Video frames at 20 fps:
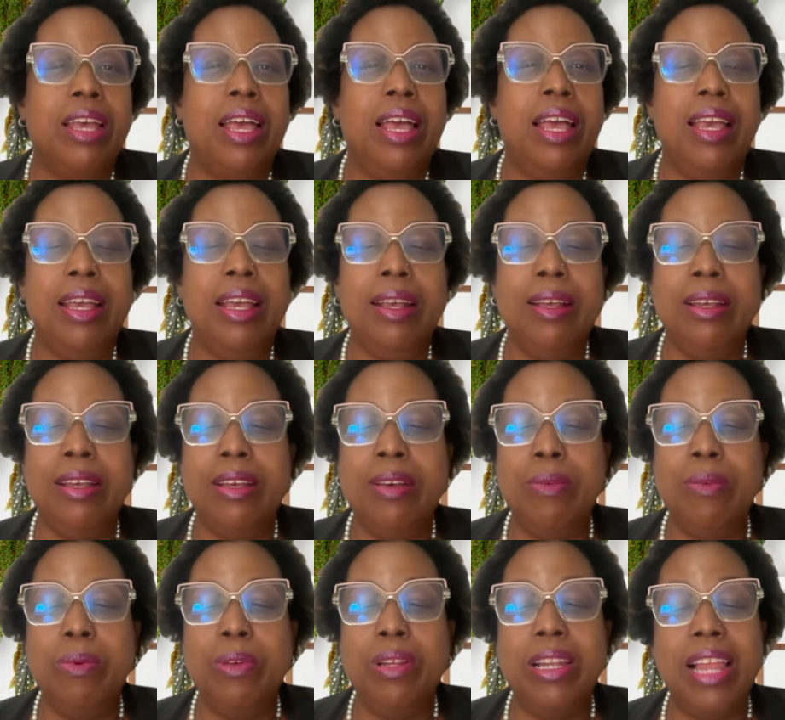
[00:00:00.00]
I
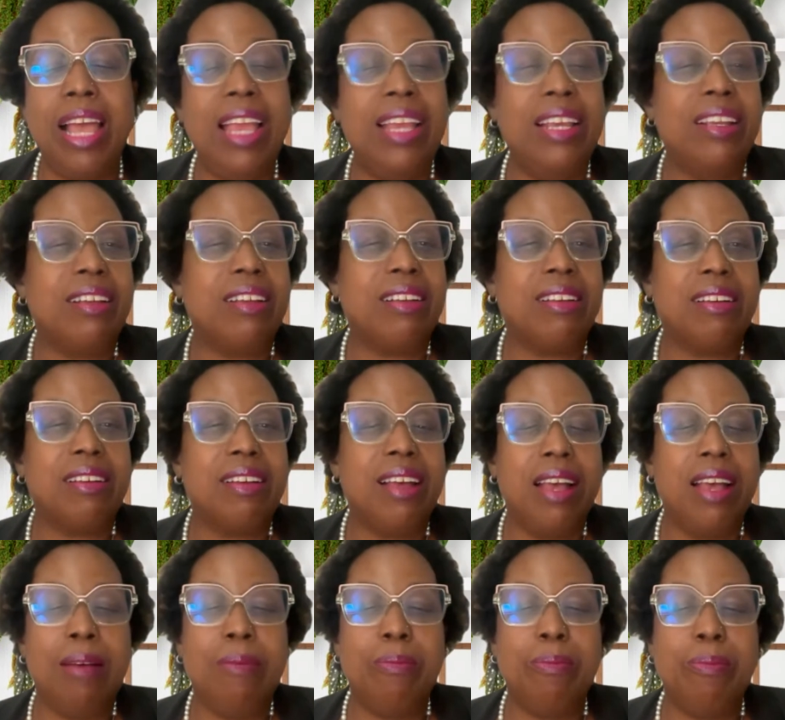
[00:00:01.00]
would like
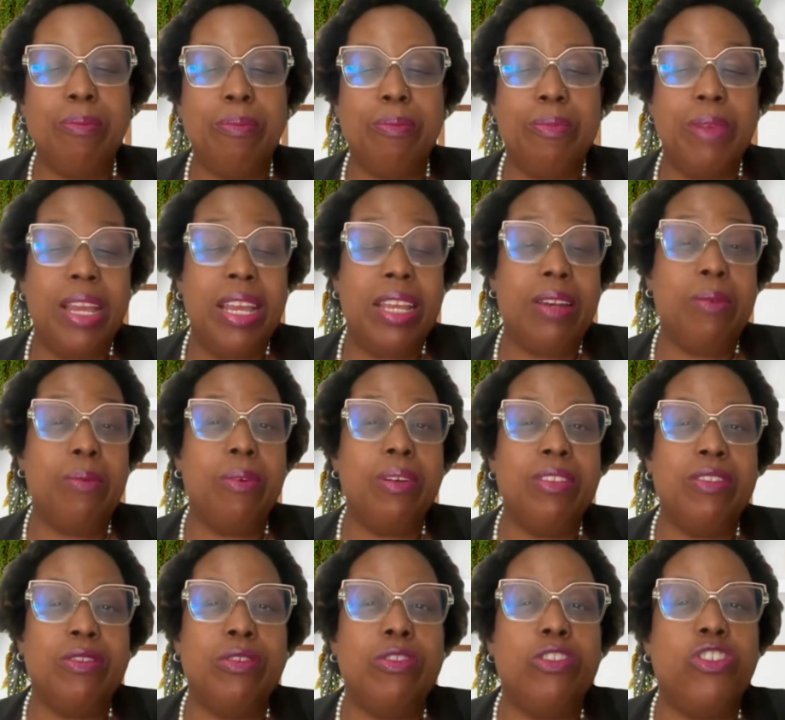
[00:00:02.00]

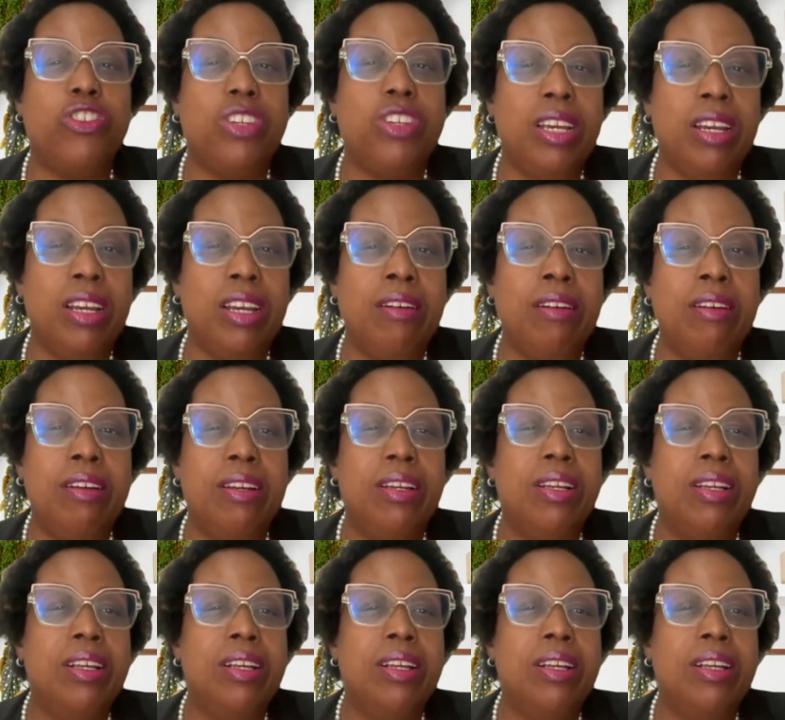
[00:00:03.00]
anyone to share